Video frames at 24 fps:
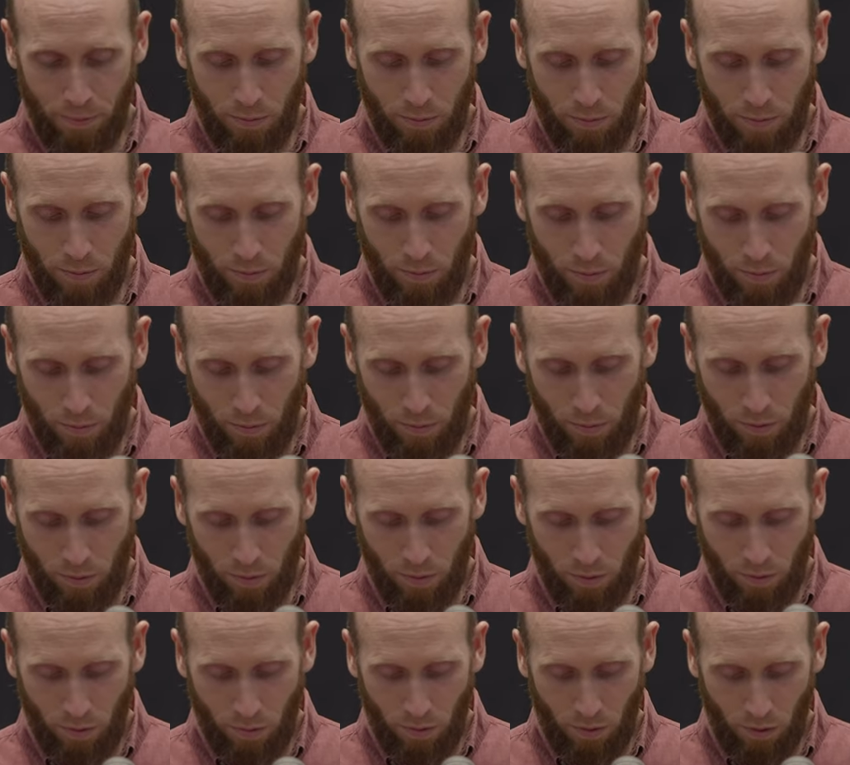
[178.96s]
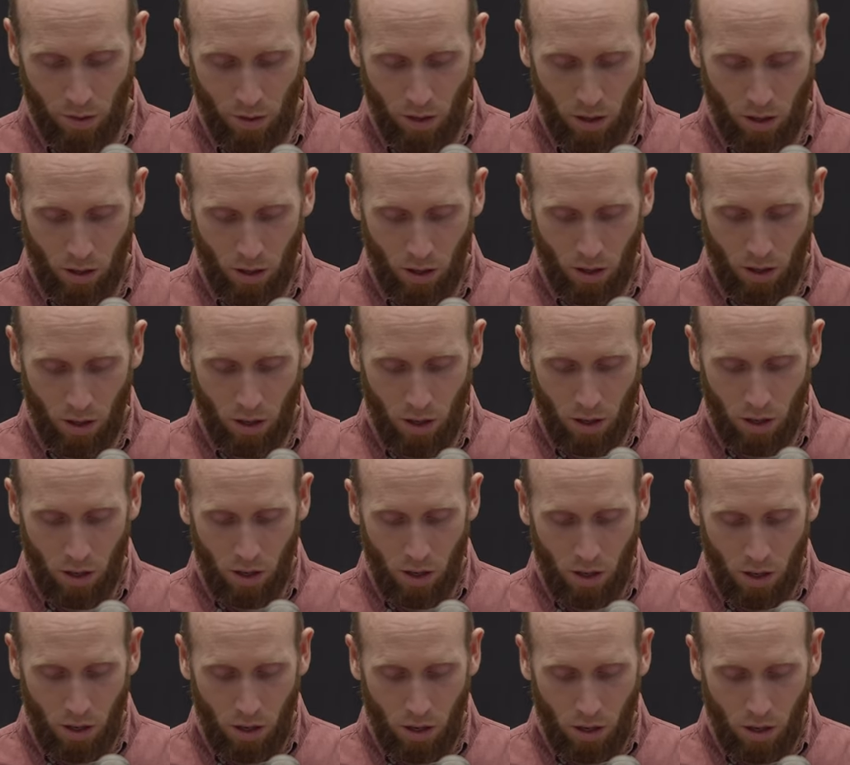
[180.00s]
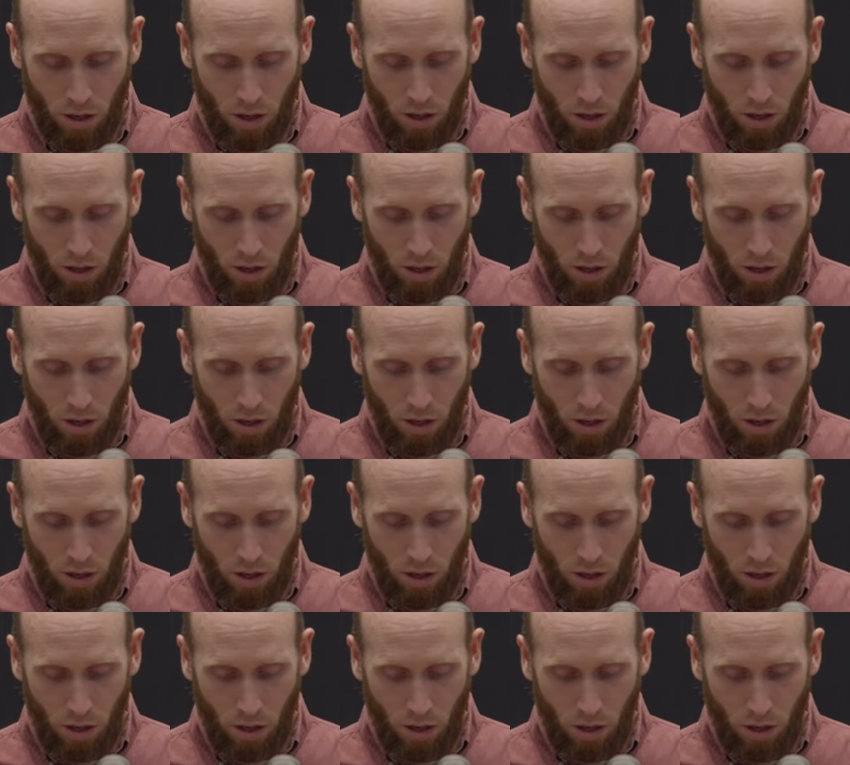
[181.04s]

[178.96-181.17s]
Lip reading: [no speech]